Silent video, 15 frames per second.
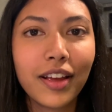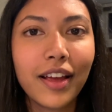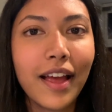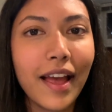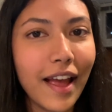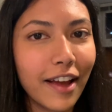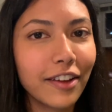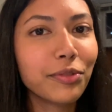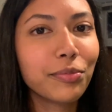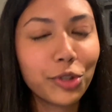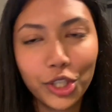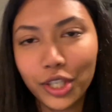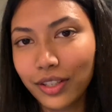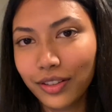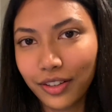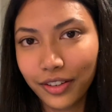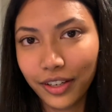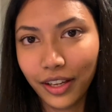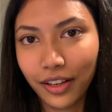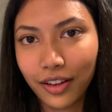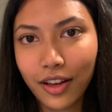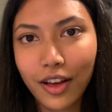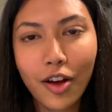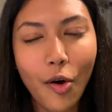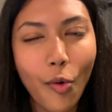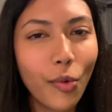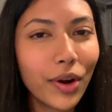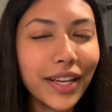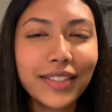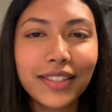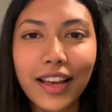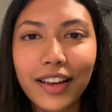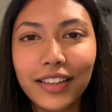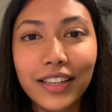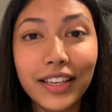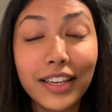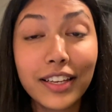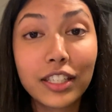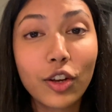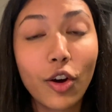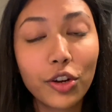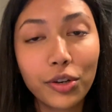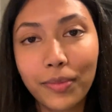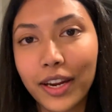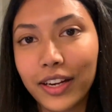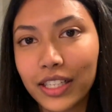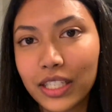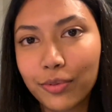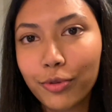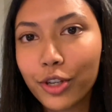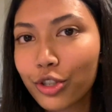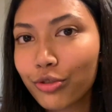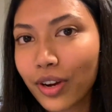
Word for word: and machine learning. What exactly is automatic speech